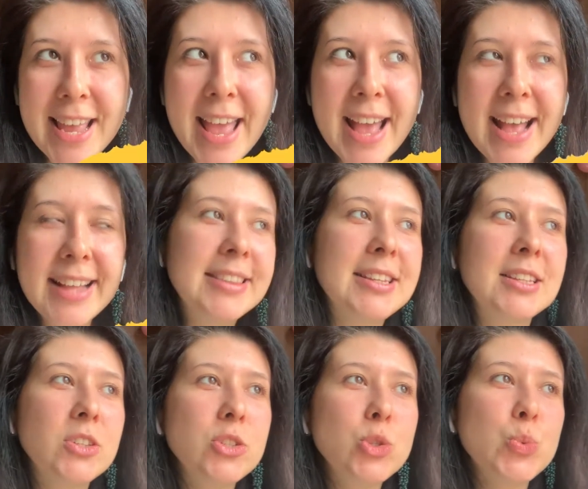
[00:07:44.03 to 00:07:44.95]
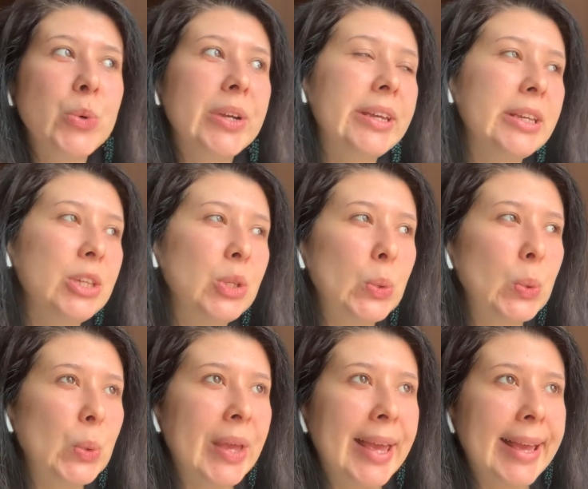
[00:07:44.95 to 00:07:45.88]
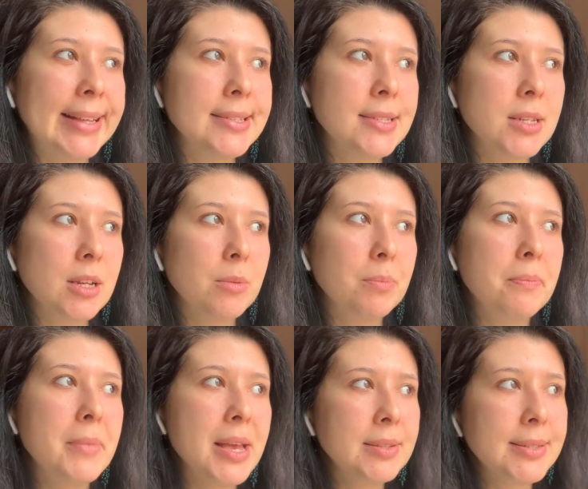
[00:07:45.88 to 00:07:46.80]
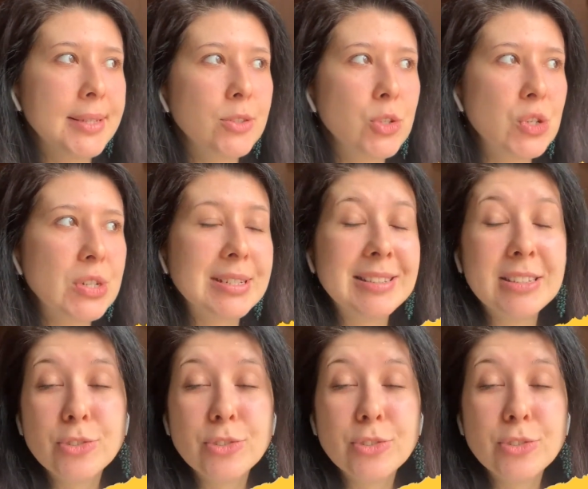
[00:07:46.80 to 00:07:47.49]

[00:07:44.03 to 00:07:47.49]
And this way you can set up math centers,